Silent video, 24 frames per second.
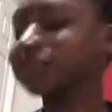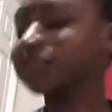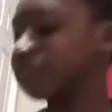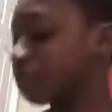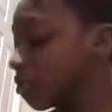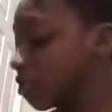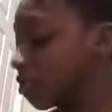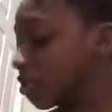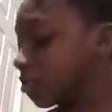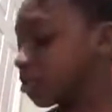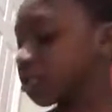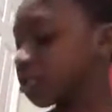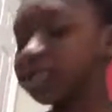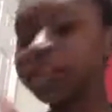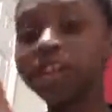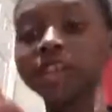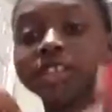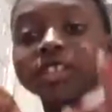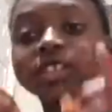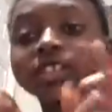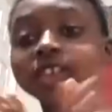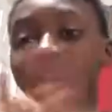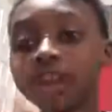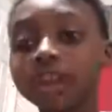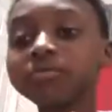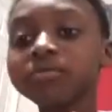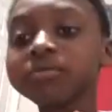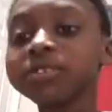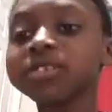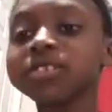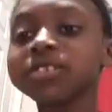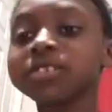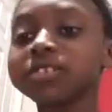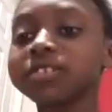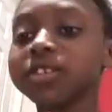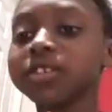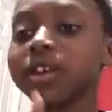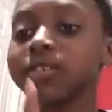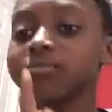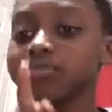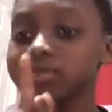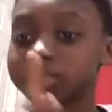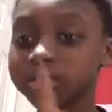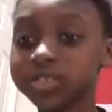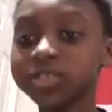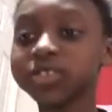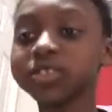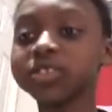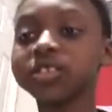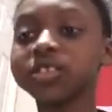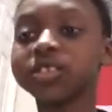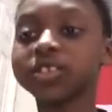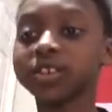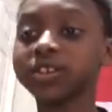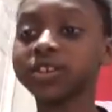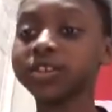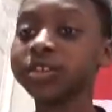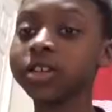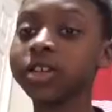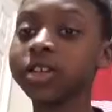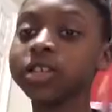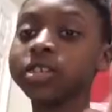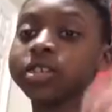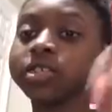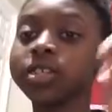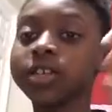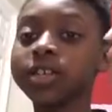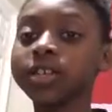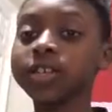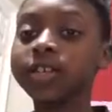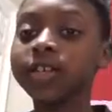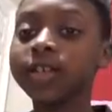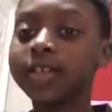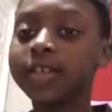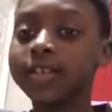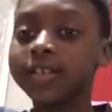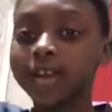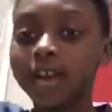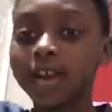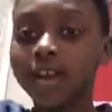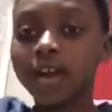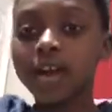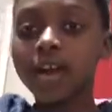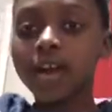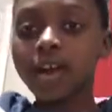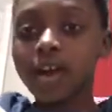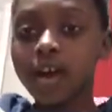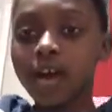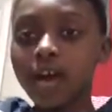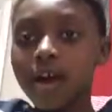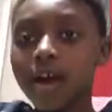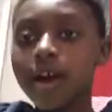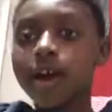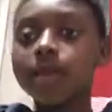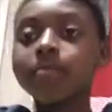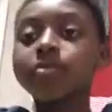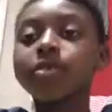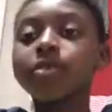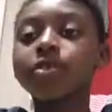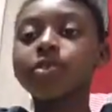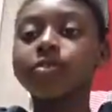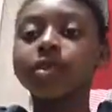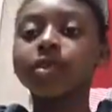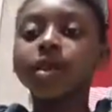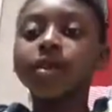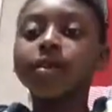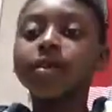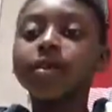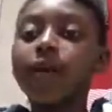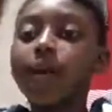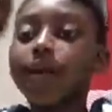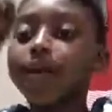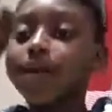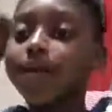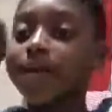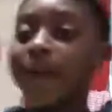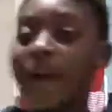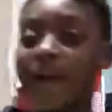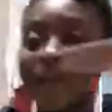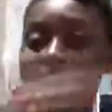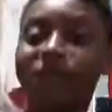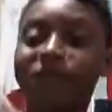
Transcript: this video starts, I'm just gonna tell you guys that I'm doing my